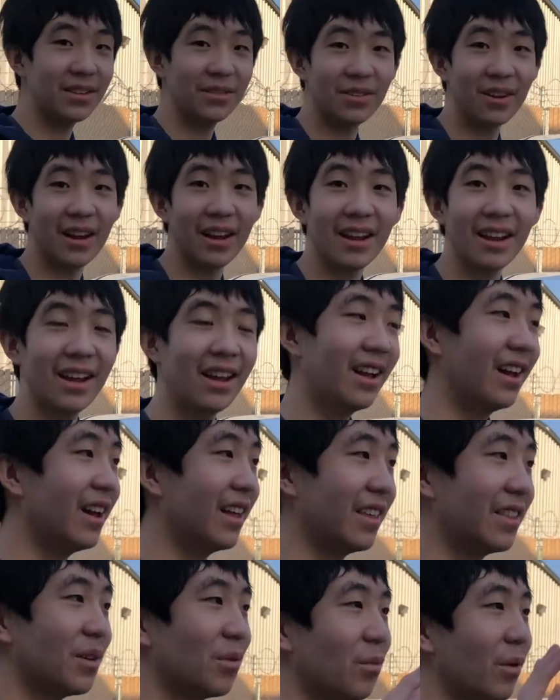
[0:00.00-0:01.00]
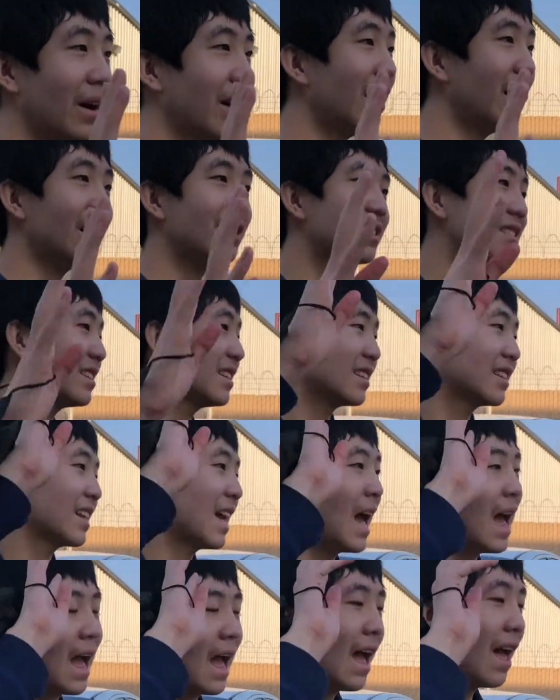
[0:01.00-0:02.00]
right? The warehouse, like,
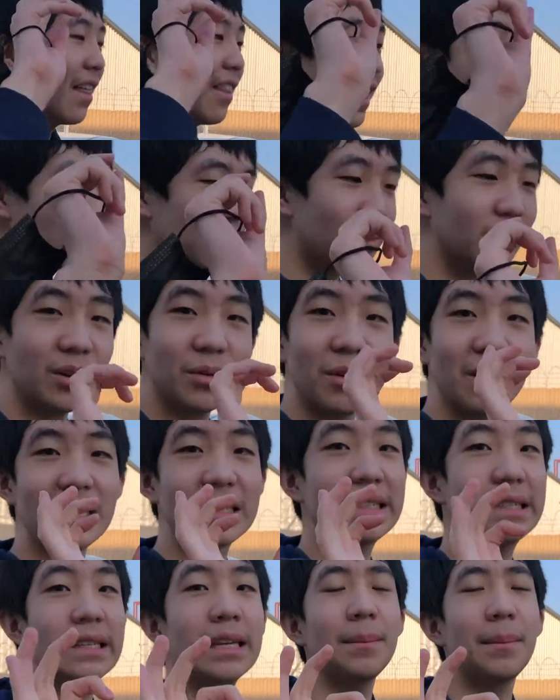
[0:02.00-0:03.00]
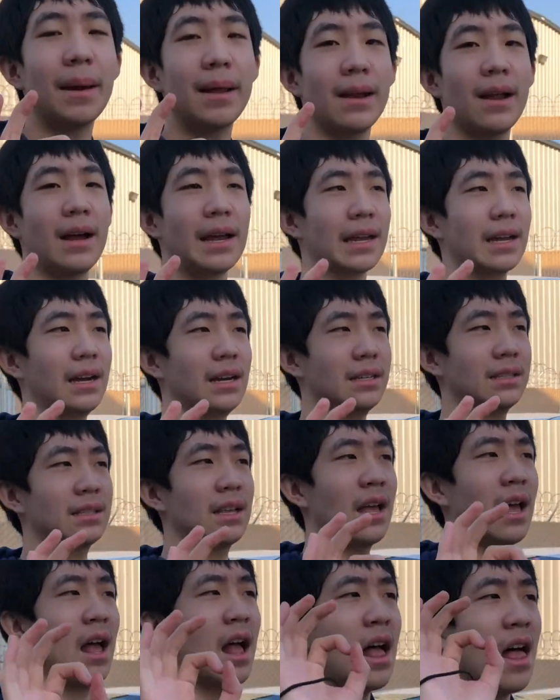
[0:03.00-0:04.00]
that's where you want to sleep at night, guys.
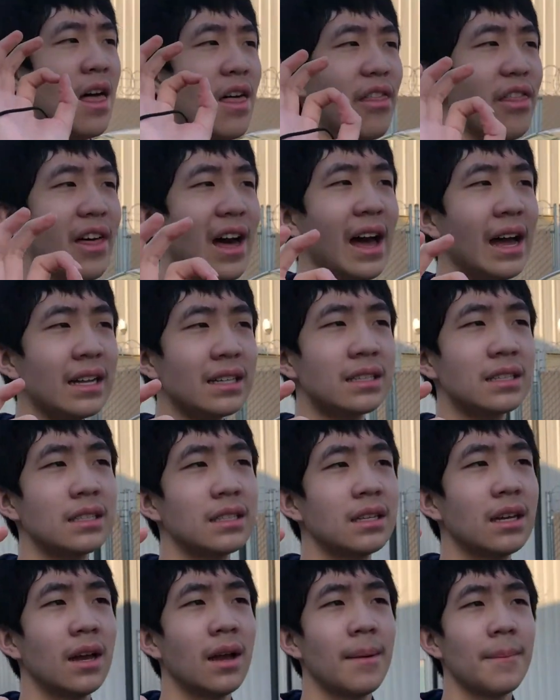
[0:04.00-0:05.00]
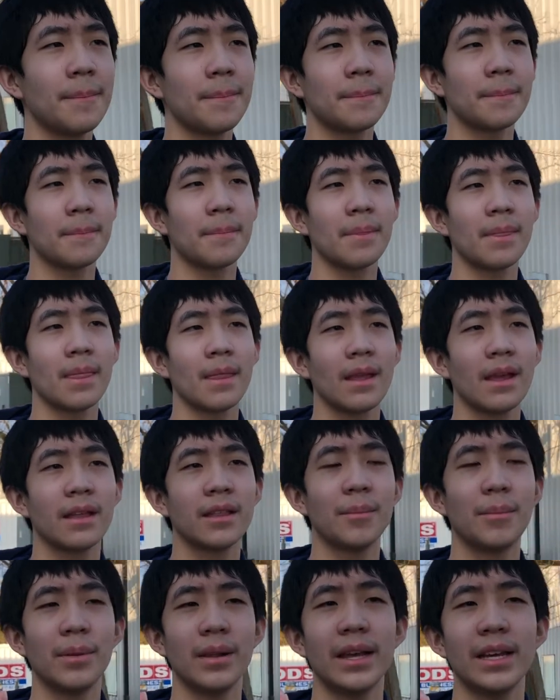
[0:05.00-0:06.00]
That's the
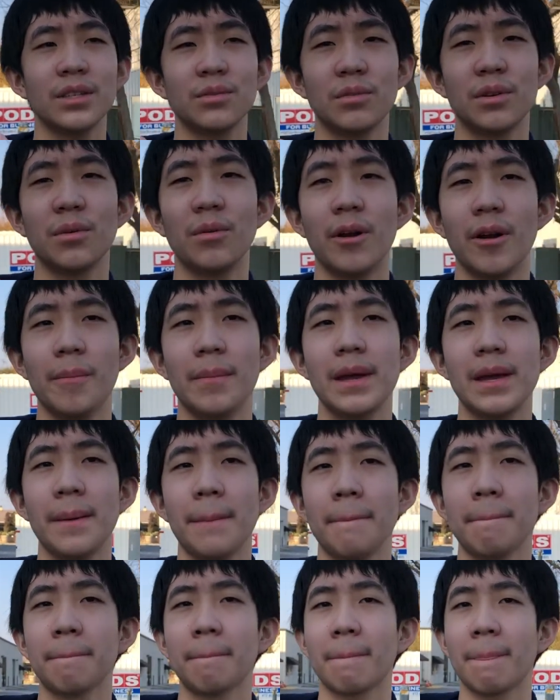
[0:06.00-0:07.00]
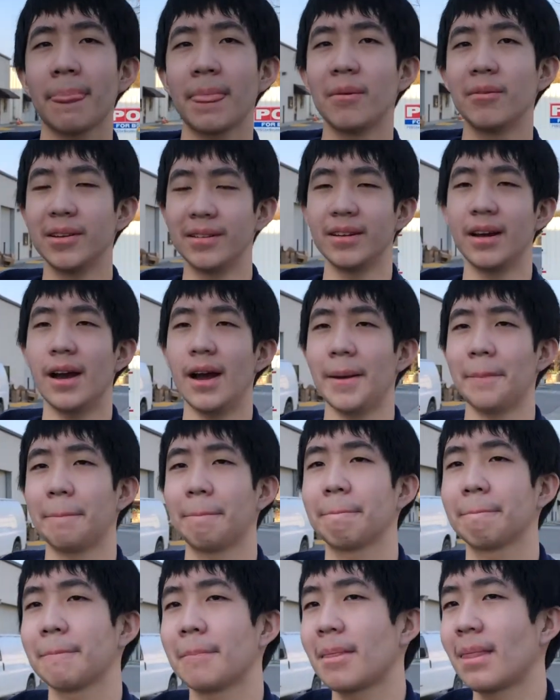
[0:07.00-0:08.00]
place where you want to be when you die.
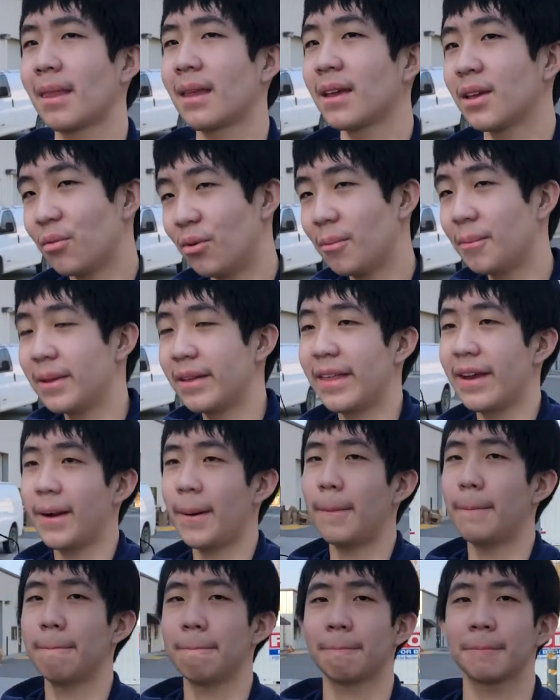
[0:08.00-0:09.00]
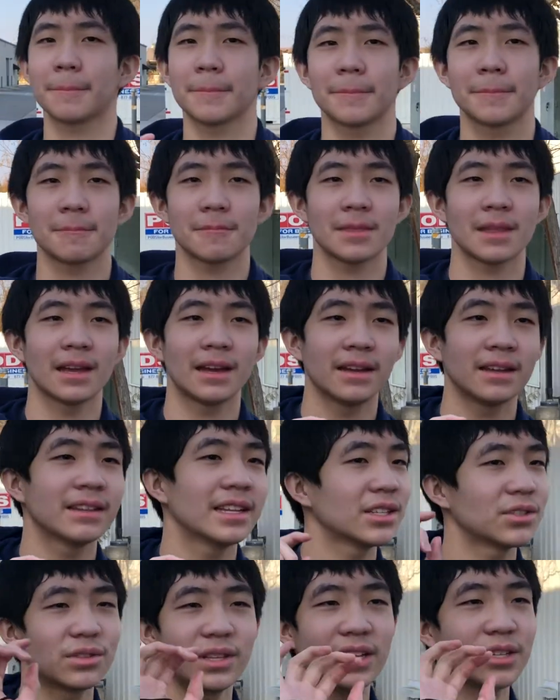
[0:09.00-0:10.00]
You want to be there.
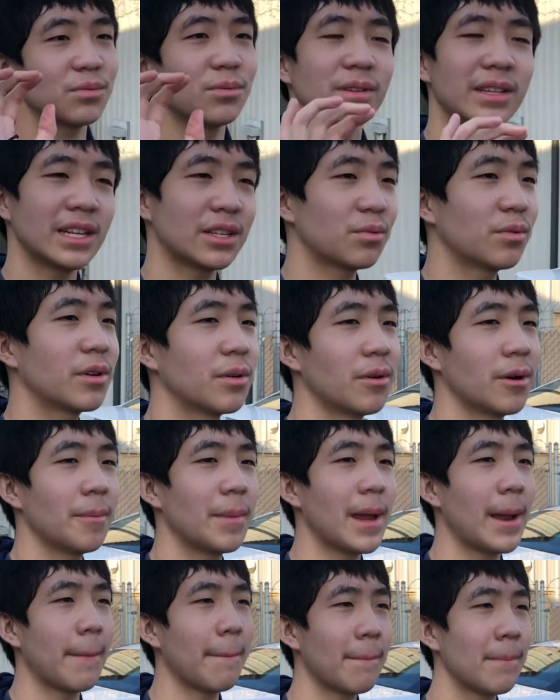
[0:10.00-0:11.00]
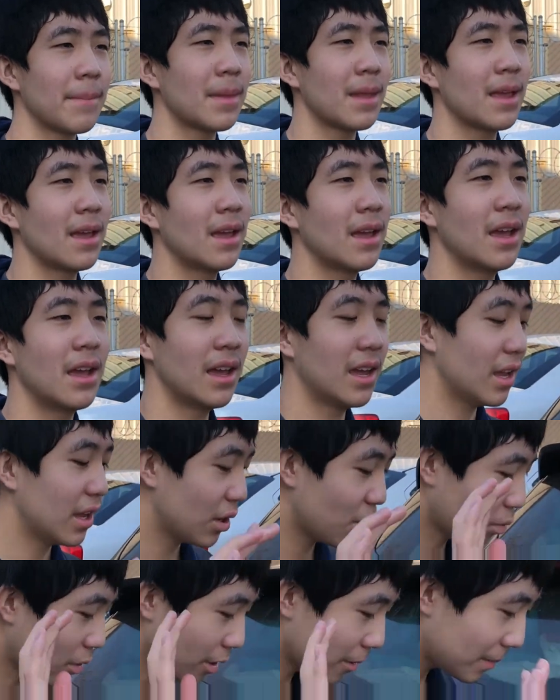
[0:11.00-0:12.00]
that's, what, that's where you want to be. You
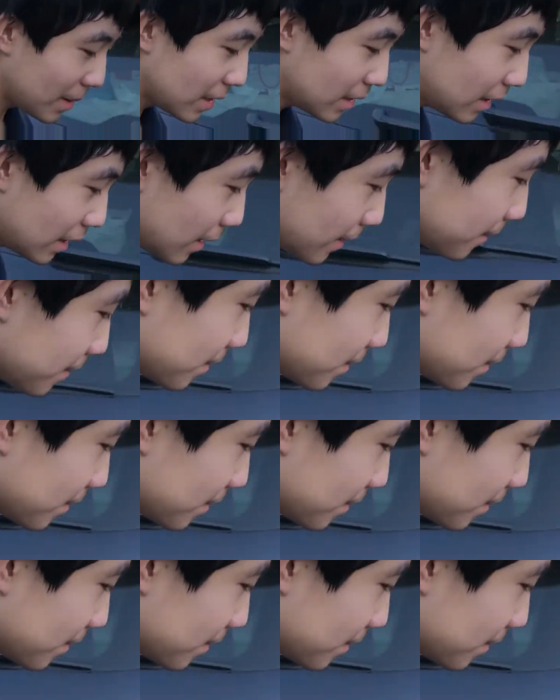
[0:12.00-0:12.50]
want to be there